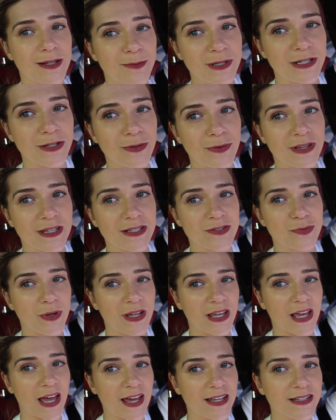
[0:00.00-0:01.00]
to be doing this
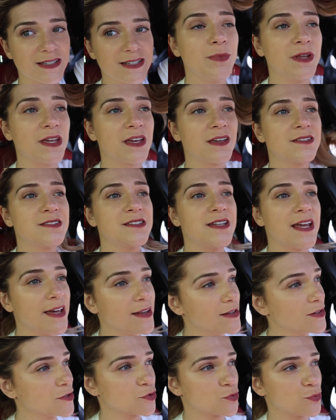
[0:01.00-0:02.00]
weekend because
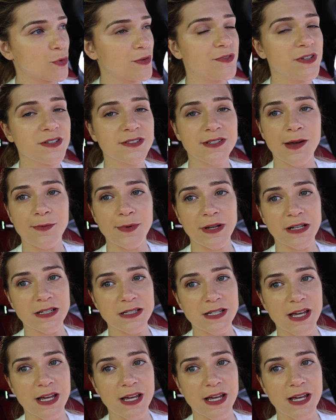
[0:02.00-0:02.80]
Taylor Swift is coming to